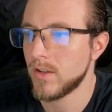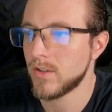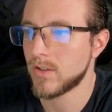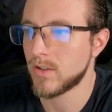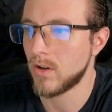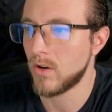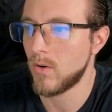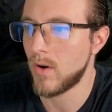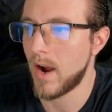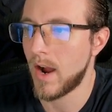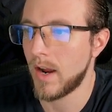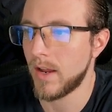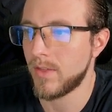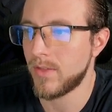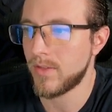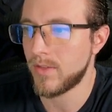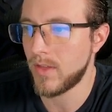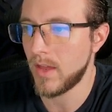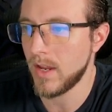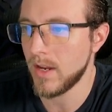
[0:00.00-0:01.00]
So I
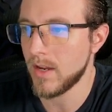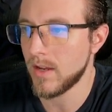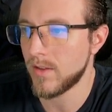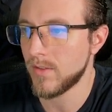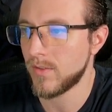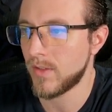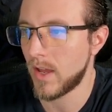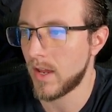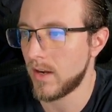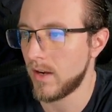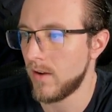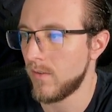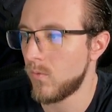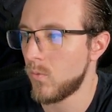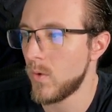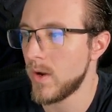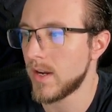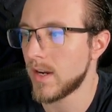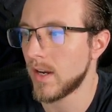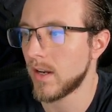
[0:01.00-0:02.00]
think that
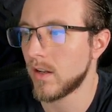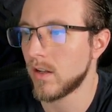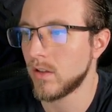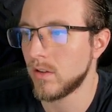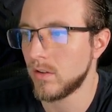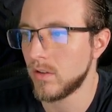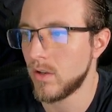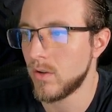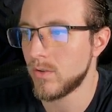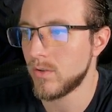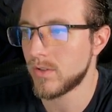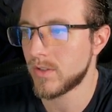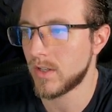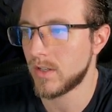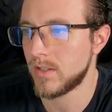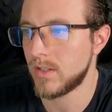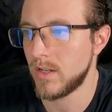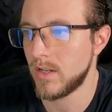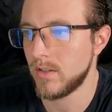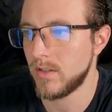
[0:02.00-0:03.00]
if we can close
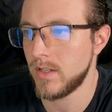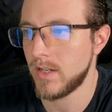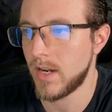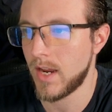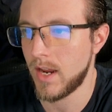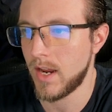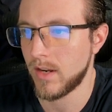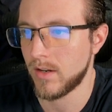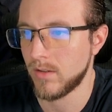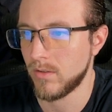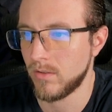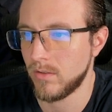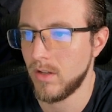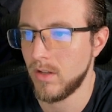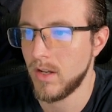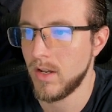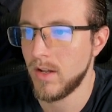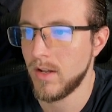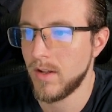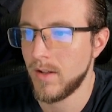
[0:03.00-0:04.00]
a daily
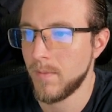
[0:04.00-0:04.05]
candle